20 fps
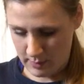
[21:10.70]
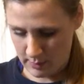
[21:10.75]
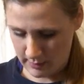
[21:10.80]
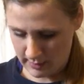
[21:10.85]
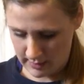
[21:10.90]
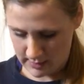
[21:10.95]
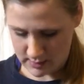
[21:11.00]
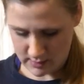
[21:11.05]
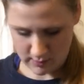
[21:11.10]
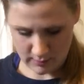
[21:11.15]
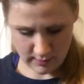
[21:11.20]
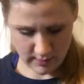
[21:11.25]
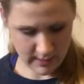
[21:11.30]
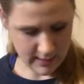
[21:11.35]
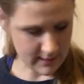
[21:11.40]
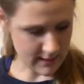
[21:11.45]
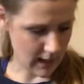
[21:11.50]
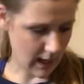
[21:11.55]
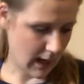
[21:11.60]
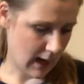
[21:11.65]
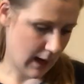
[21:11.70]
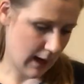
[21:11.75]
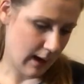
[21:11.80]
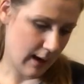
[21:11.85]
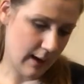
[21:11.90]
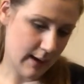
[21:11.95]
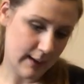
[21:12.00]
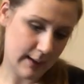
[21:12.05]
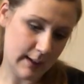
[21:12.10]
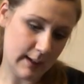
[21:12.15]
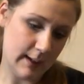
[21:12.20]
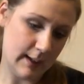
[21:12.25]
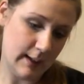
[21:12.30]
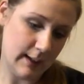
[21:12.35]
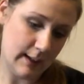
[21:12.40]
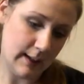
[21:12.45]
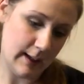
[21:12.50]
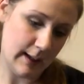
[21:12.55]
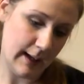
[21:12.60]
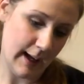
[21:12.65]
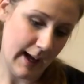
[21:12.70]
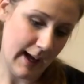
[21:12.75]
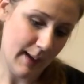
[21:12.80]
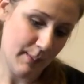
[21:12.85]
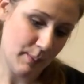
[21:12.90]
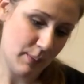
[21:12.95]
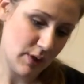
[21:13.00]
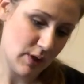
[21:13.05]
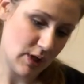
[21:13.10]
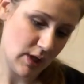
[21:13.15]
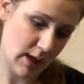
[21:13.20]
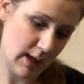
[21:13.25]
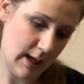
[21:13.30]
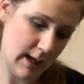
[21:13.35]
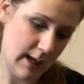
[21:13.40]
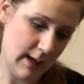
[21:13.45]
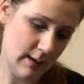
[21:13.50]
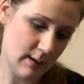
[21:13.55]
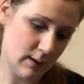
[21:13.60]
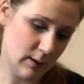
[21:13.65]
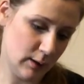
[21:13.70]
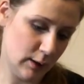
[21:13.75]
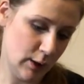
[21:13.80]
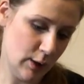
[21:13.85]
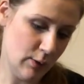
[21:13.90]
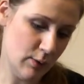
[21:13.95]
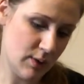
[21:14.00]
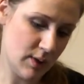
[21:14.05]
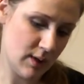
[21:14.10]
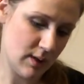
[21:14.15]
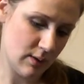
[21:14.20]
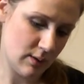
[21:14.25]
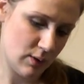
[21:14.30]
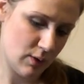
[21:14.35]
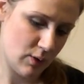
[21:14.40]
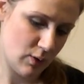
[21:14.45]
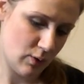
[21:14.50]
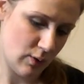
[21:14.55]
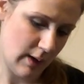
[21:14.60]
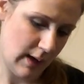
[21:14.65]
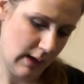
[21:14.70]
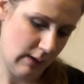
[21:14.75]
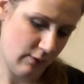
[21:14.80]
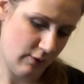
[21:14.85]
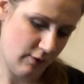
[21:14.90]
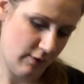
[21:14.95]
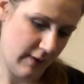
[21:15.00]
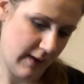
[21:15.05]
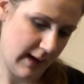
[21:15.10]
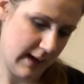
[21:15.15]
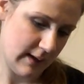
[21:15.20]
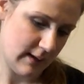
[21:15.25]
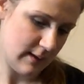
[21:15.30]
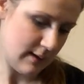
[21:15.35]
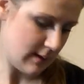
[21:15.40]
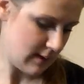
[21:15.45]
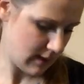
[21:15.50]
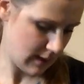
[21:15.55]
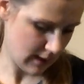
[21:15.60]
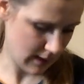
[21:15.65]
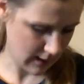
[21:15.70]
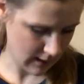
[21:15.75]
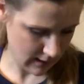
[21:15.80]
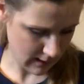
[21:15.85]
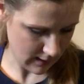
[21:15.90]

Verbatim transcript: Okay, so these are Gap jeans, loose straight fit.